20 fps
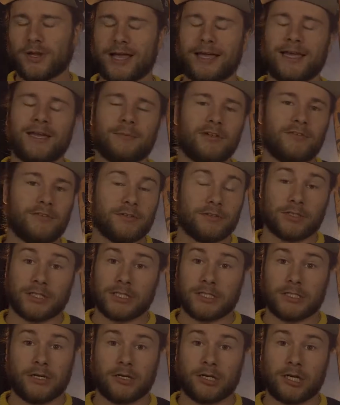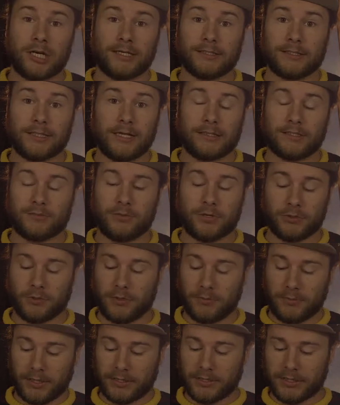I can't believe it took this long to get to the Xbox
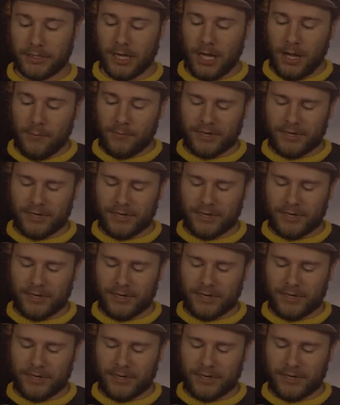One, but it did.